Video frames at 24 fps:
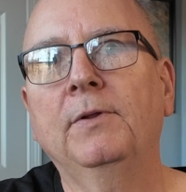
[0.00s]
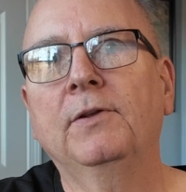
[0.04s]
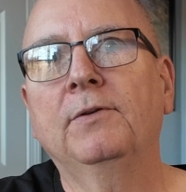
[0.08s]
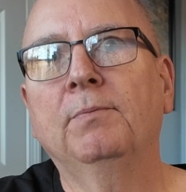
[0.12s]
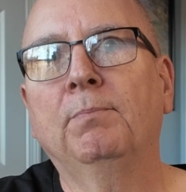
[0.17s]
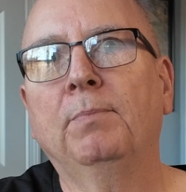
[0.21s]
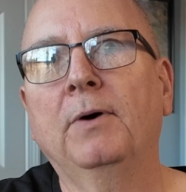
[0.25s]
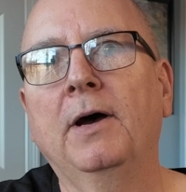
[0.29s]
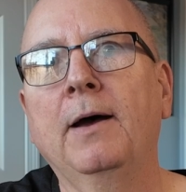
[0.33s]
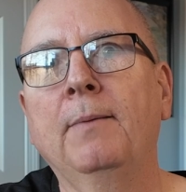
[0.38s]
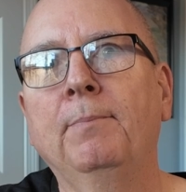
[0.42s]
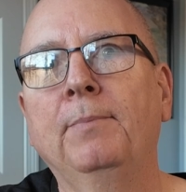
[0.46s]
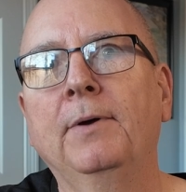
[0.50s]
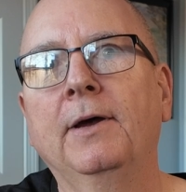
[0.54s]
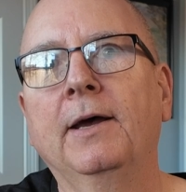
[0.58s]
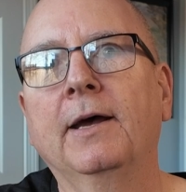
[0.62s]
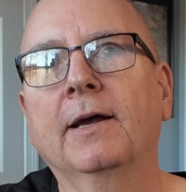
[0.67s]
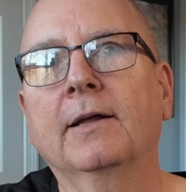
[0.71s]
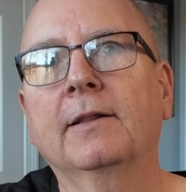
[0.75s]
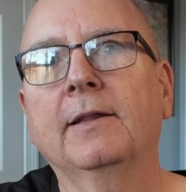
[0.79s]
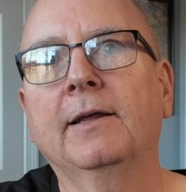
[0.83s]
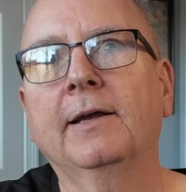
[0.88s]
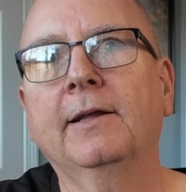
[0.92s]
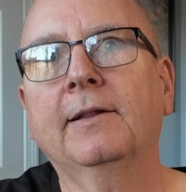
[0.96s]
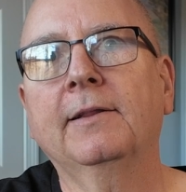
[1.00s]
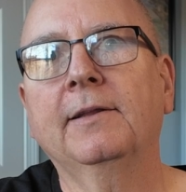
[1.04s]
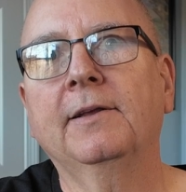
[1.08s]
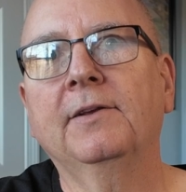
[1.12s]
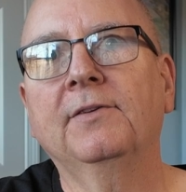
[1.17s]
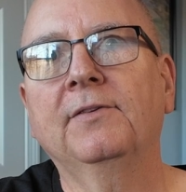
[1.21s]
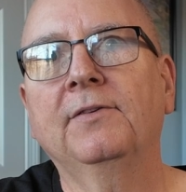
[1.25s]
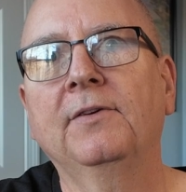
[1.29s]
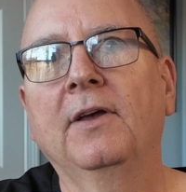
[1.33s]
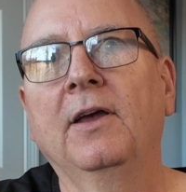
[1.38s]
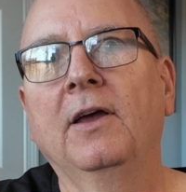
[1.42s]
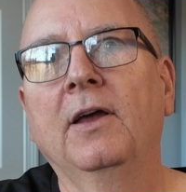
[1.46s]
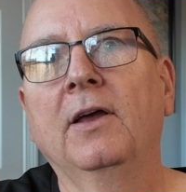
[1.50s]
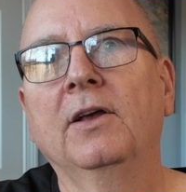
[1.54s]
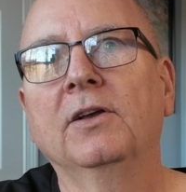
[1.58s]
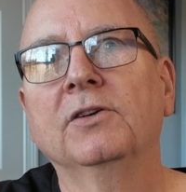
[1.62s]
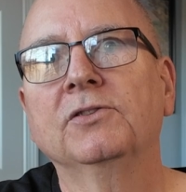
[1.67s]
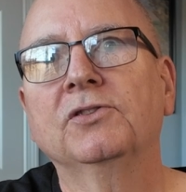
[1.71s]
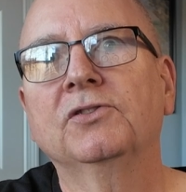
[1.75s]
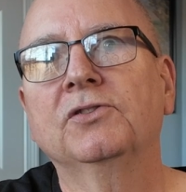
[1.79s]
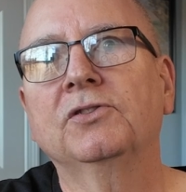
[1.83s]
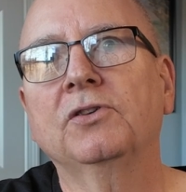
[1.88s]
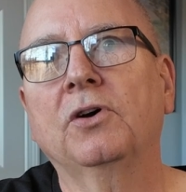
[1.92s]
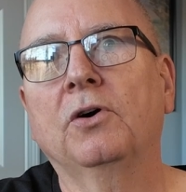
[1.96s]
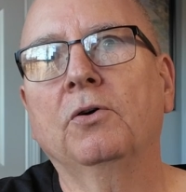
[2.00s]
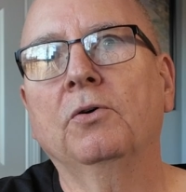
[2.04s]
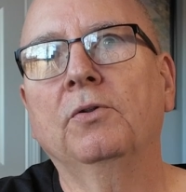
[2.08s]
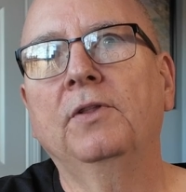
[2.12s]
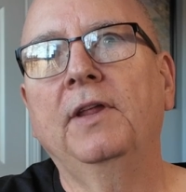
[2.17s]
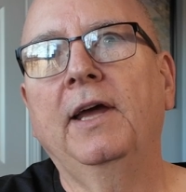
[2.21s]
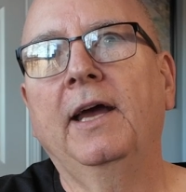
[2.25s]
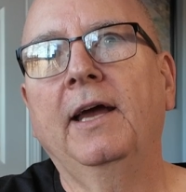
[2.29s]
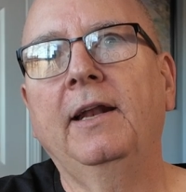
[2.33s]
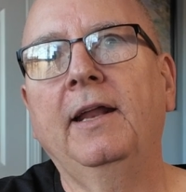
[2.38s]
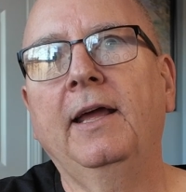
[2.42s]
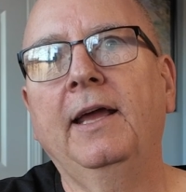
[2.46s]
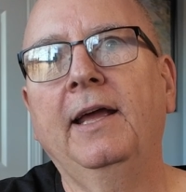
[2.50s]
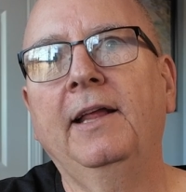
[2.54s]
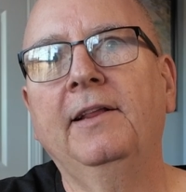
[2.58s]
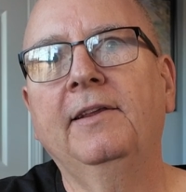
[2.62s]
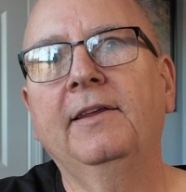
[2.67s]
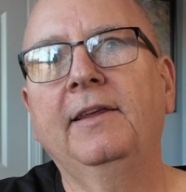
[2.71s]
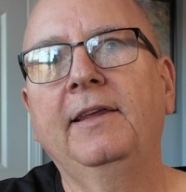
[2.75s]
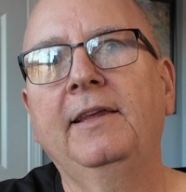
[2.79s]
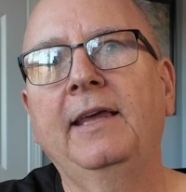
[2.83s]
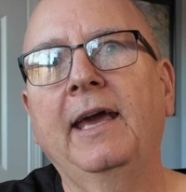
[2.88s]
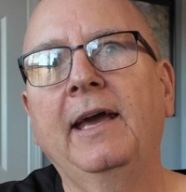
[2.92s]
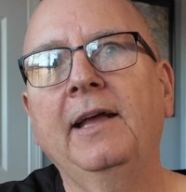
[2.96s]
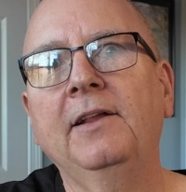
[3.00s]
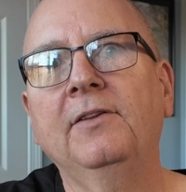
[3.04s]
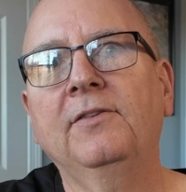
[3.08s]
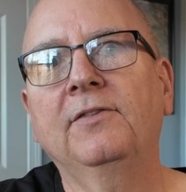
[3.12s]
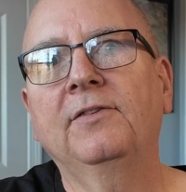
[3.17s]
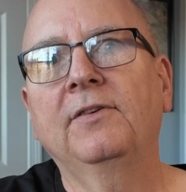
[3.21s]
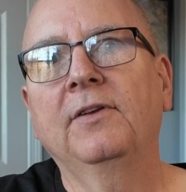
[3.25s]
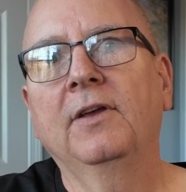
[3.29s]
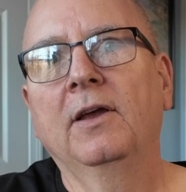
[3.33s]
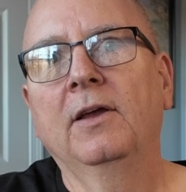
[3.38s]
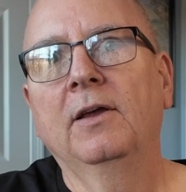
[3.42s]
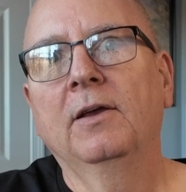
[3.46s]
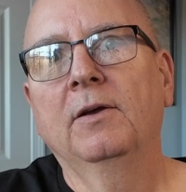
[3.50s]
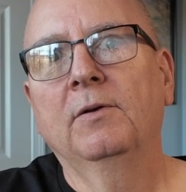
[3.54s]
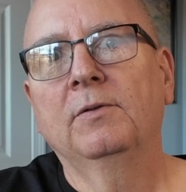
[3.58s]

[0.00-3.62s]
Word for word: this bar back like this so that it gets,